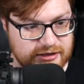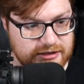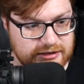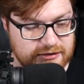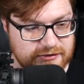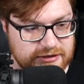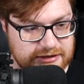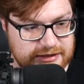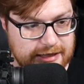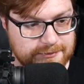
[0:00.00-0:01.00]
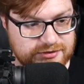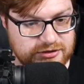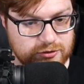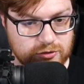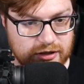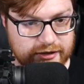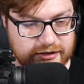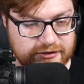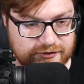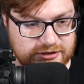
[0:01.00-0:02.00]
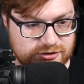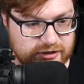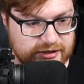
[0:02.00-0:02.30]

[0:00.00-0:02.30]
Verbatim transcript: a empty new line. If I try and